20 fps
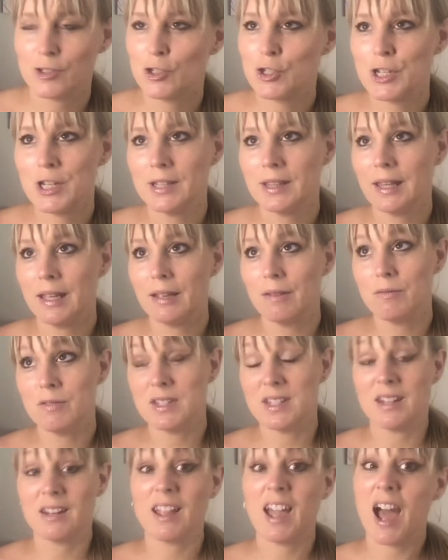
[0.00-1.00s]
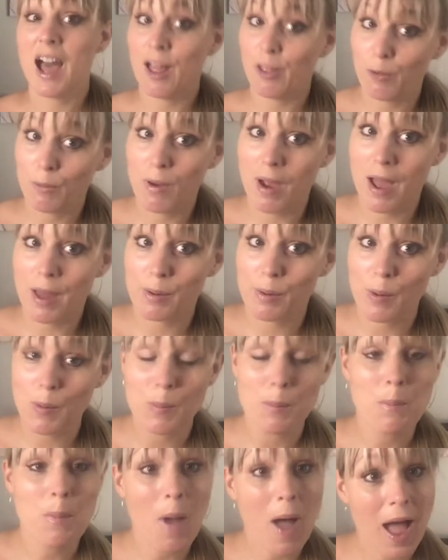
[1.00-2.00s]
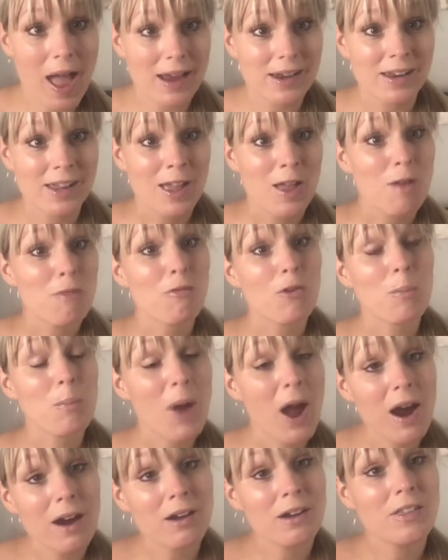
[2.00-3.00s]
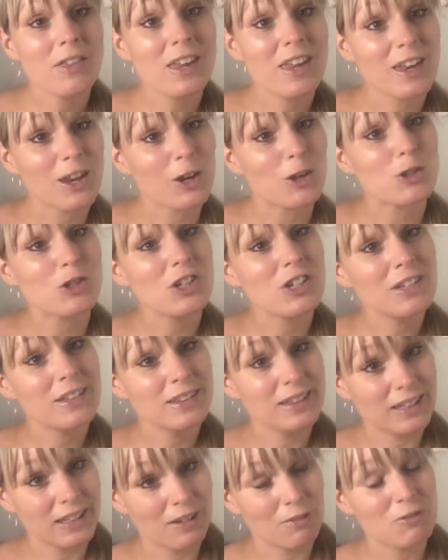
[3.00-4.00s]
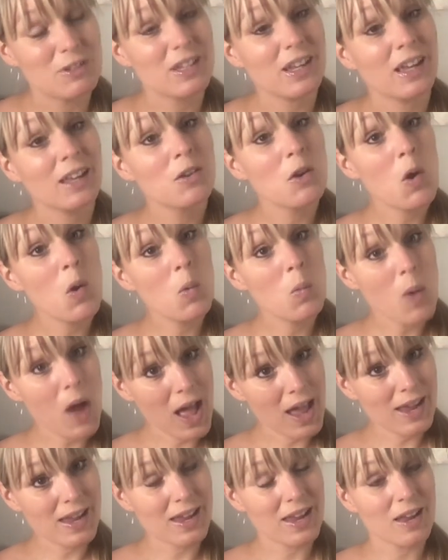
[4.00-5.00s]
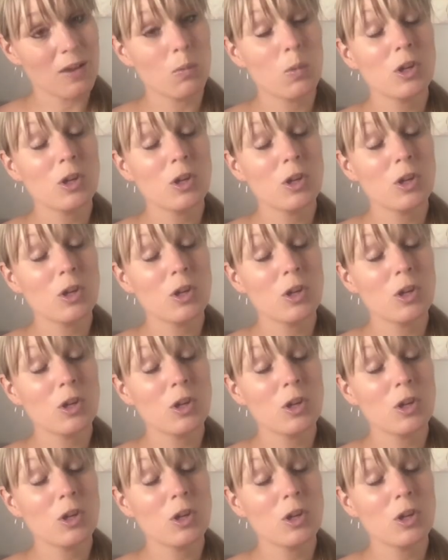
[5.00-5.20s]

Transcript: She lives in Colorado, but for part of the year she lives in Hawaii,